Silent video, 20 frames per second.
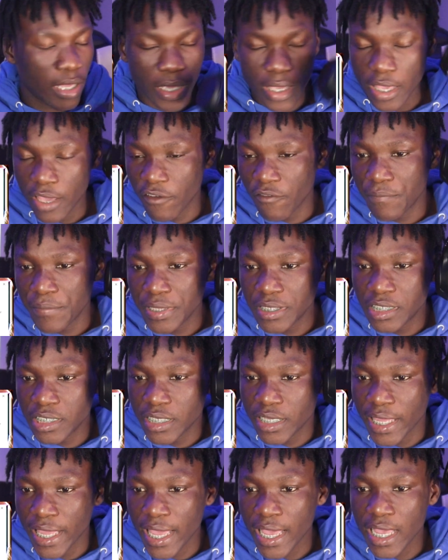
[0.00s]

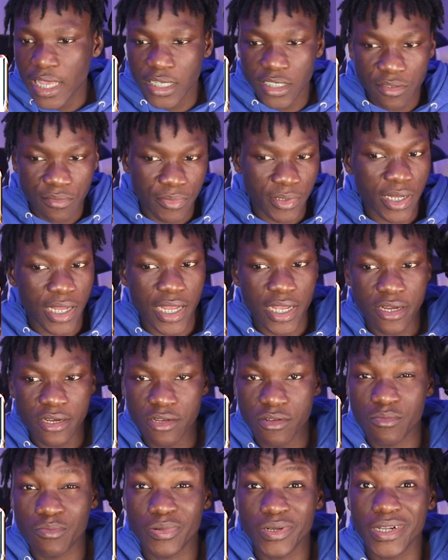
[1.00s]
FBG Cash, bro. I
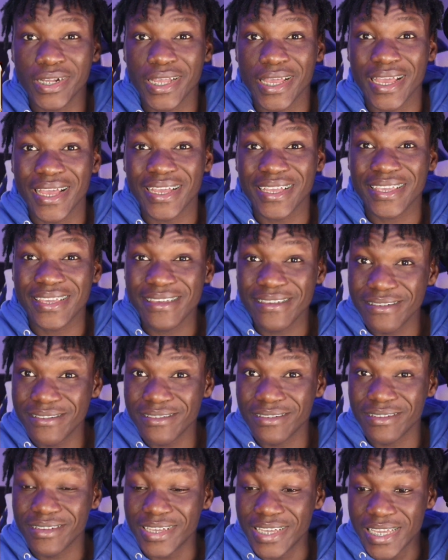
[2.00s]
heard bro got
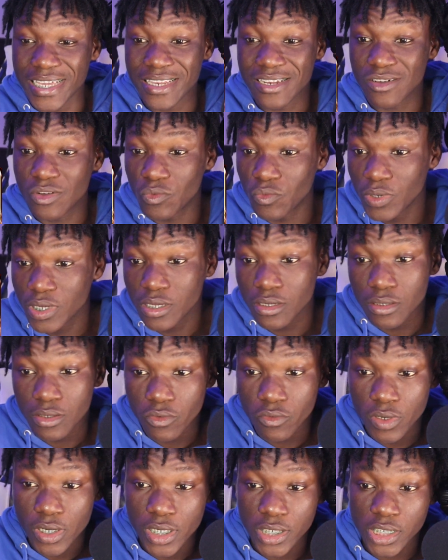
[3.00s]
killed in a whip
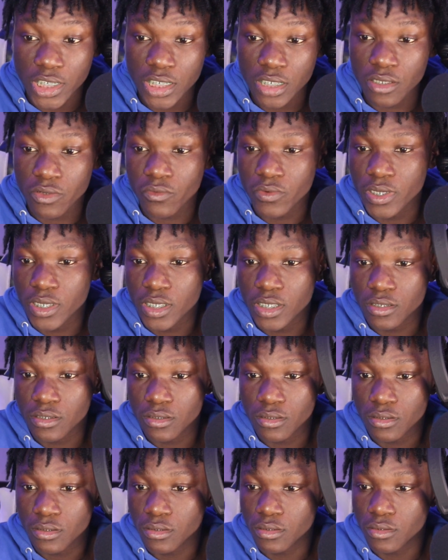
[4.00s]
while chilling with his
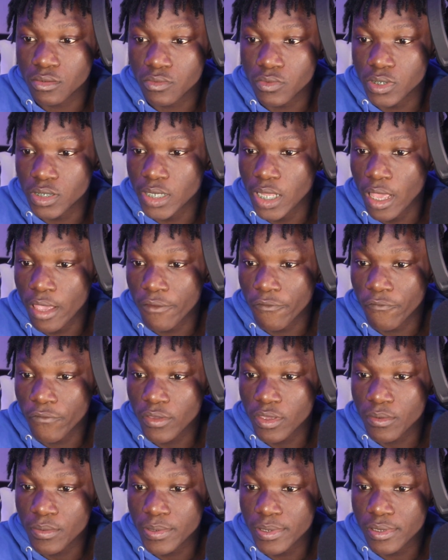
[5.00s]
with that
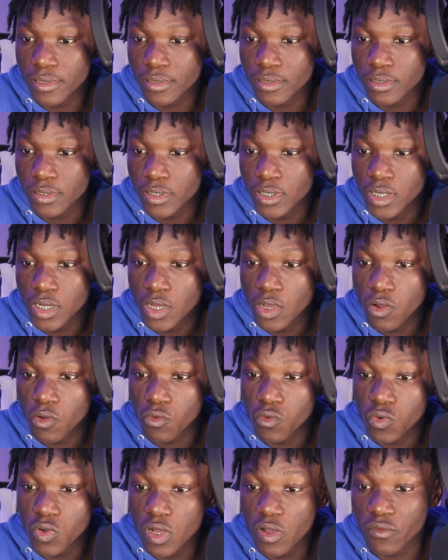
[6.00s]
female,
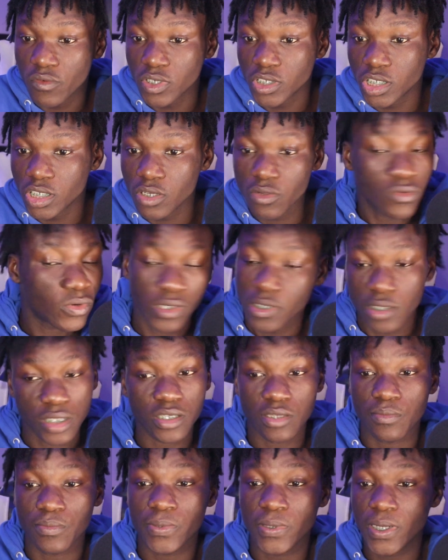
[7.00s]
whoever she
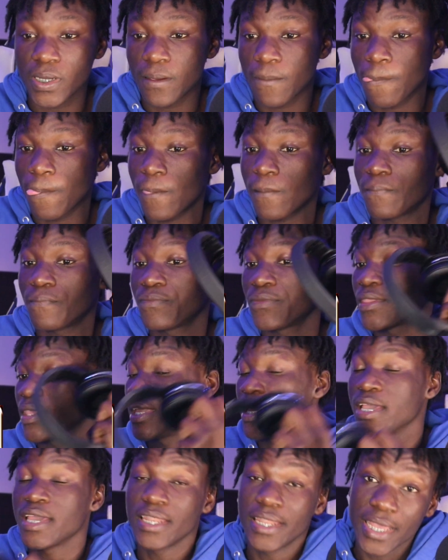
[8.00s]
was. But
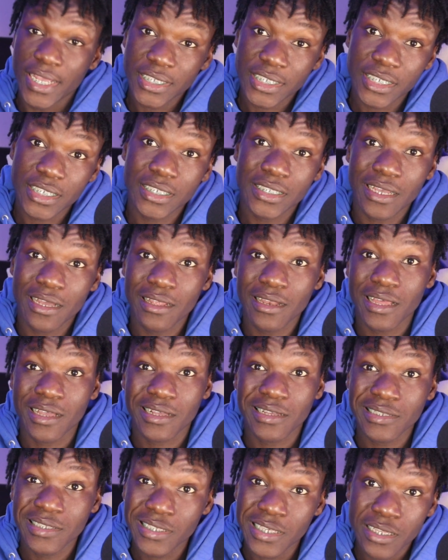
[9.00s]
that shit sound
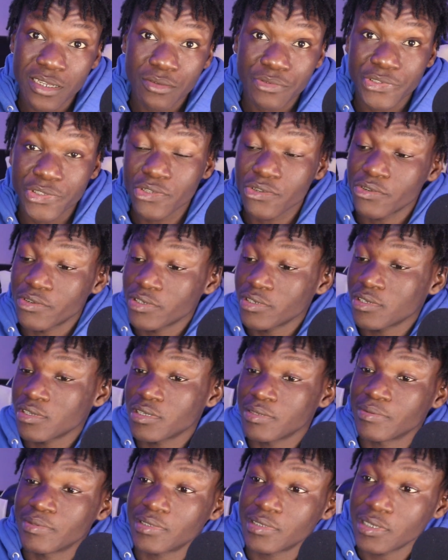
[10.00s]
like a setup story. You
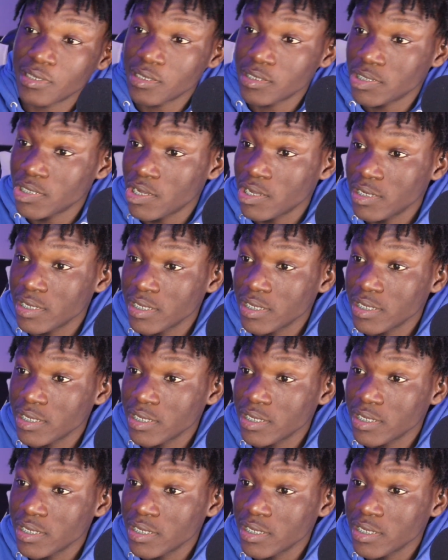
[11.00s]
know what I'm saying? Y'all